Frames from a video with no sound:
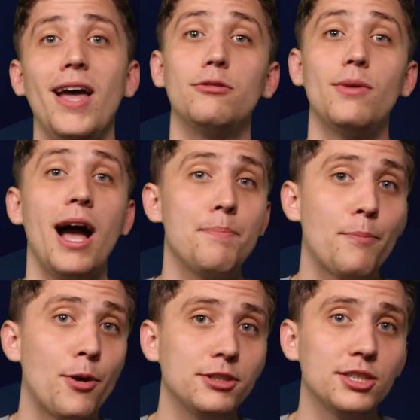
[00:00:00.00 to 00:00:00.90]
Now, I
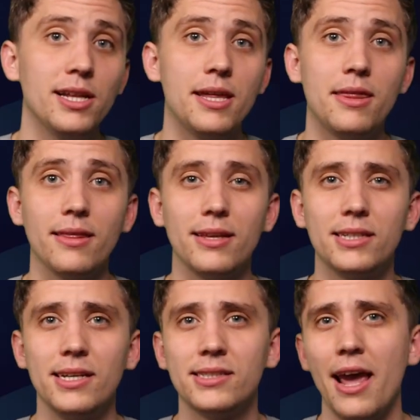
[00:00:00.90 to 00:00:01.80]
personally think this
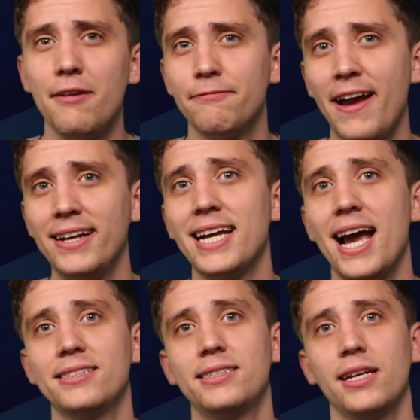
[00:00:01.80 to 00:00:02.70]
is a
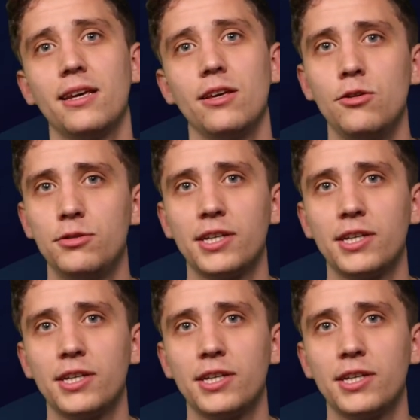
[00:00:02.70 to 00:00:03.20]
fantastic use